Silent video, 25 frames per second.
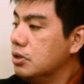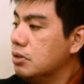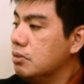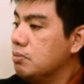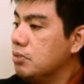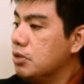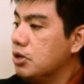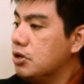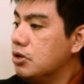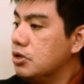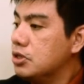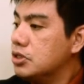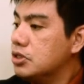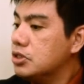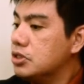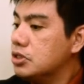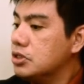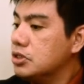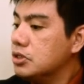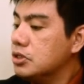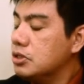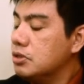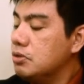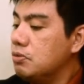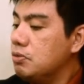
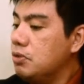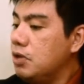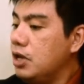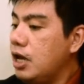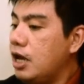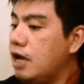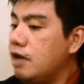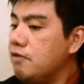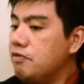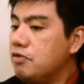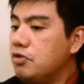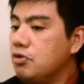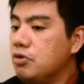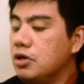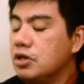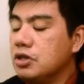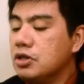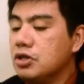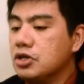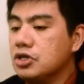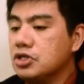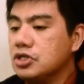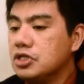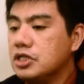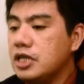because we have to
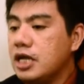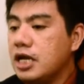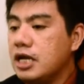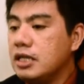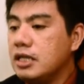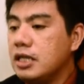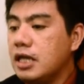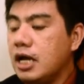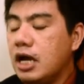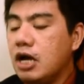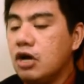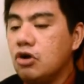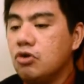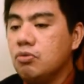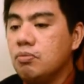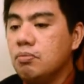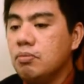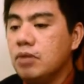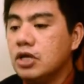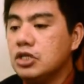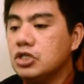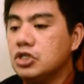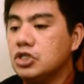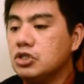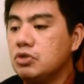understand how
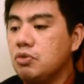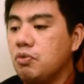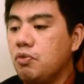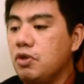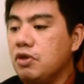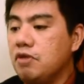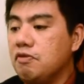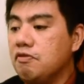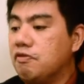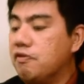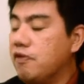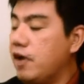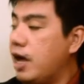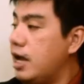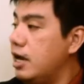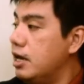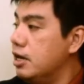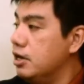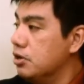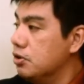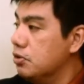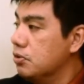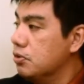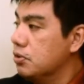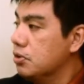much we
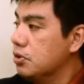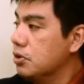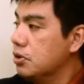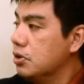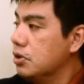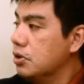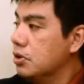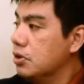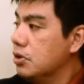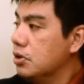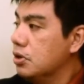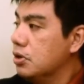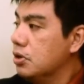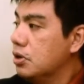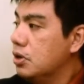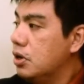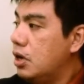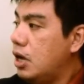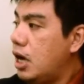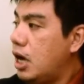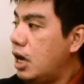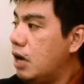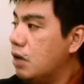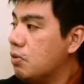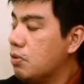value
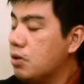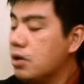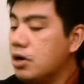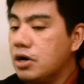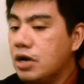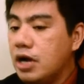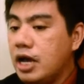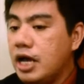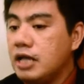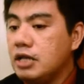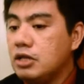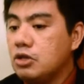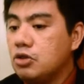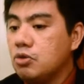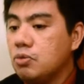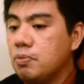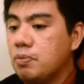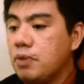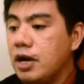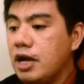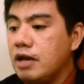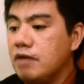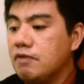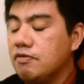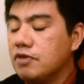our right to
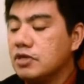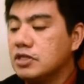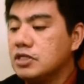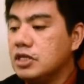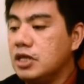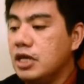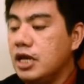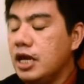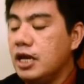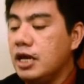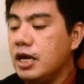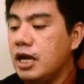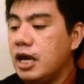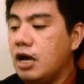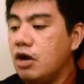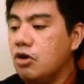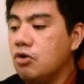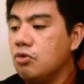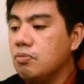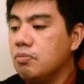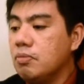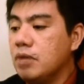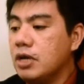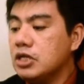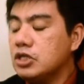privacy and how
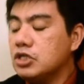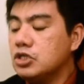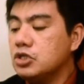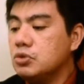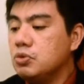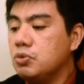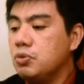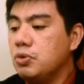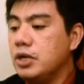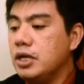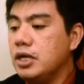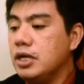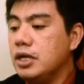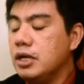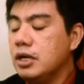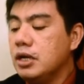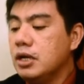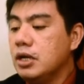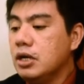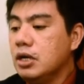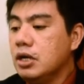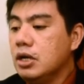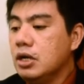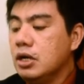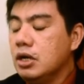much we
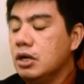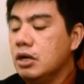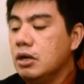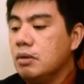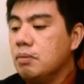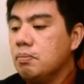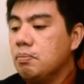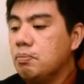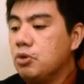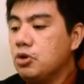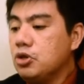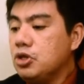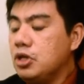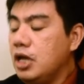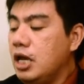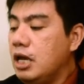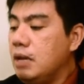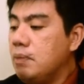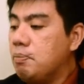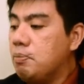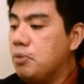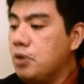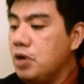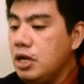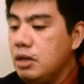put
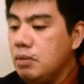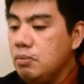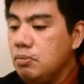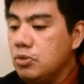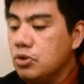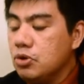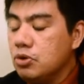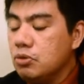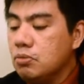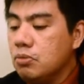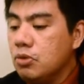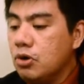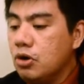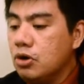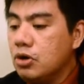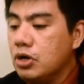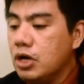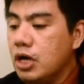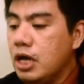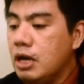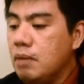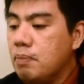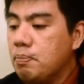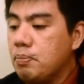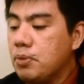a premium on
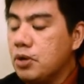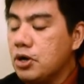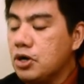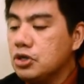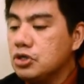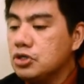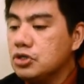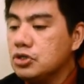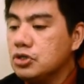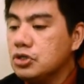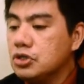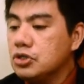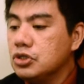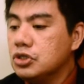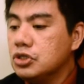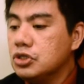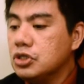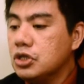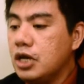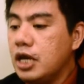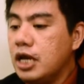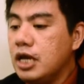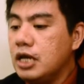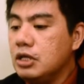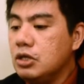a
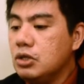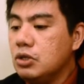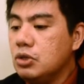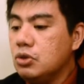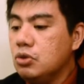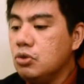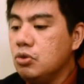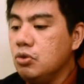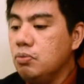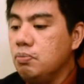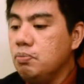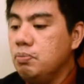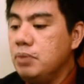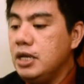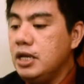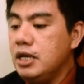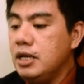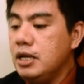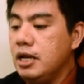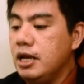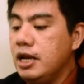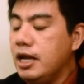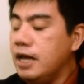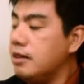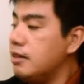person's right to
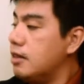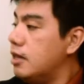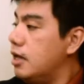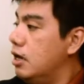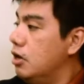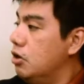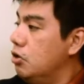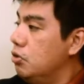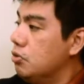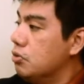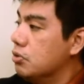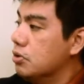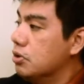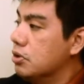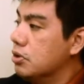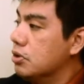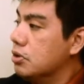be let alone.